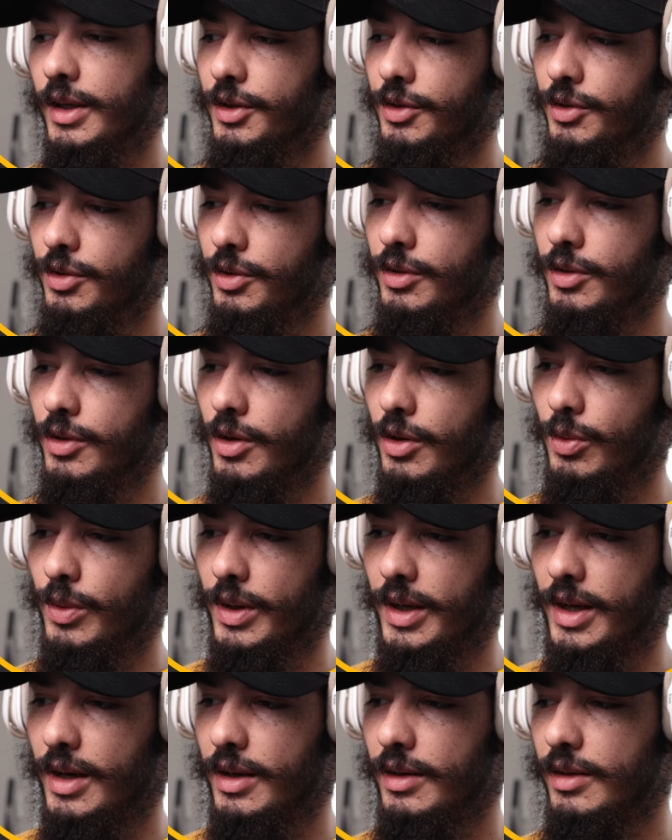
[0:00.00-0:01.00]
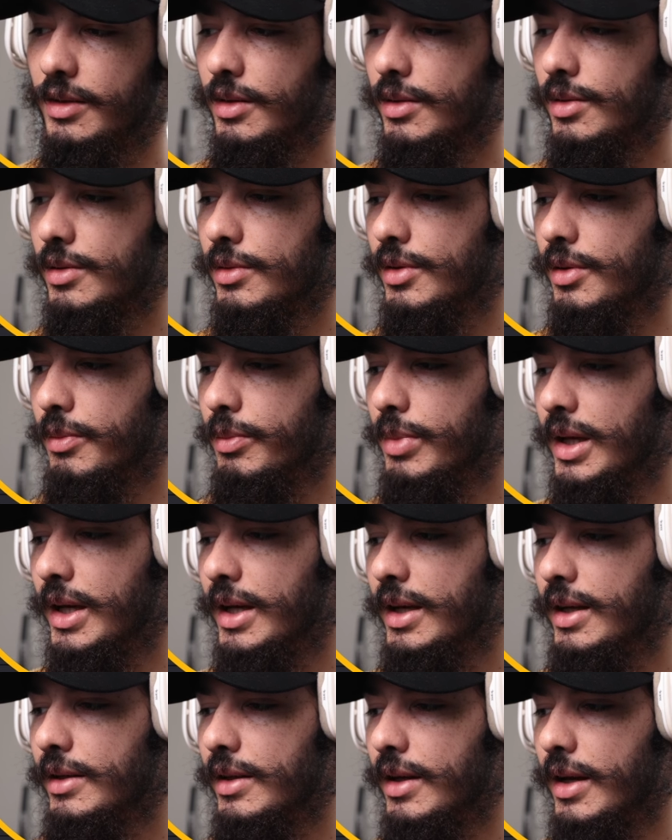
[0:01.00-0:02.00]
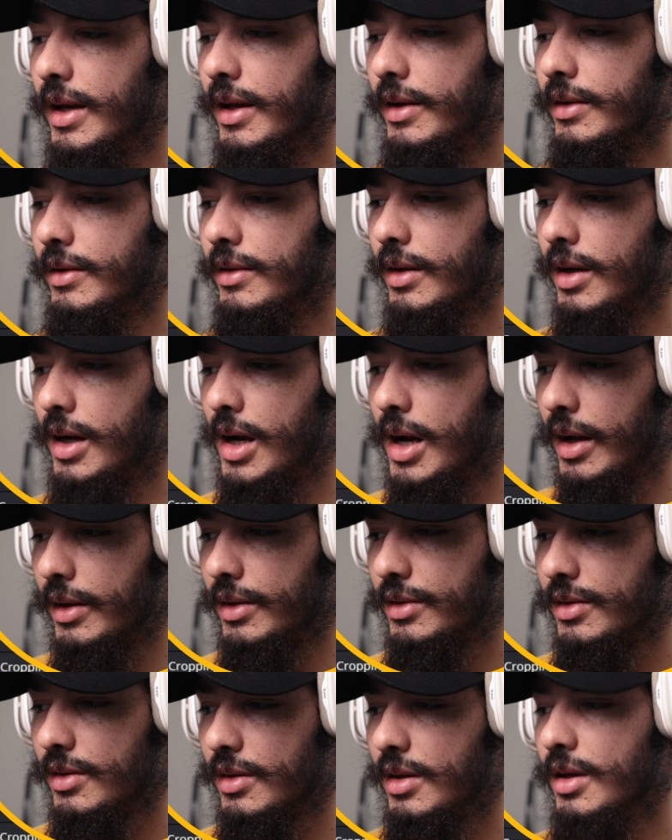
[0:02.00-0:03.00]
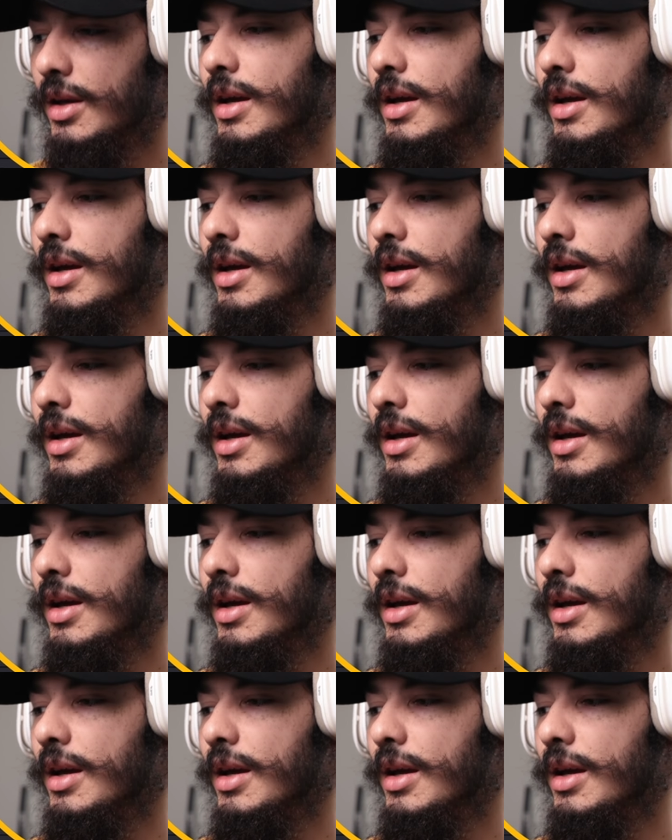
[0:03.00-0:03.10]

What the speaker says: and you go again to blade and cut,